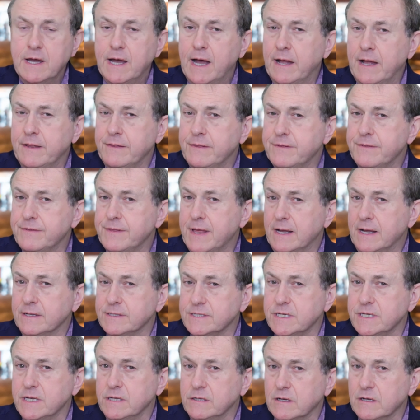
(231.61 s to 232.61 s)
And
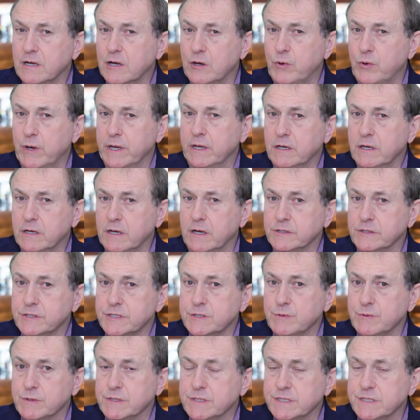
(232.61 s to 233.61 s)
that's in a
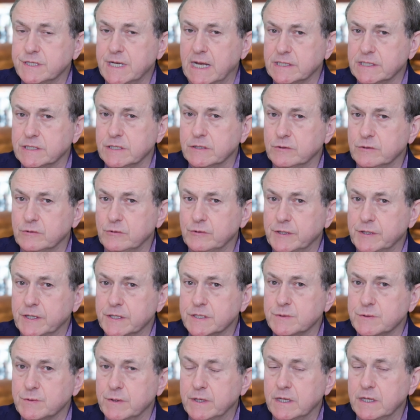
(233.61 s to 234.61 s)
quincunx with Saturn all
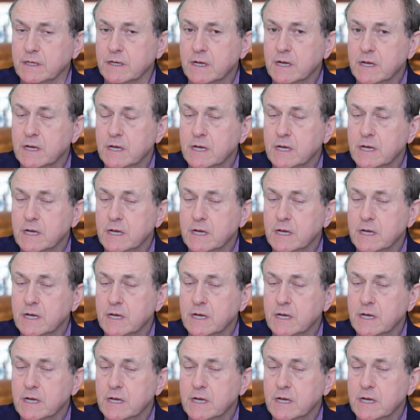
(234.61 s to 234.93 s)
this week.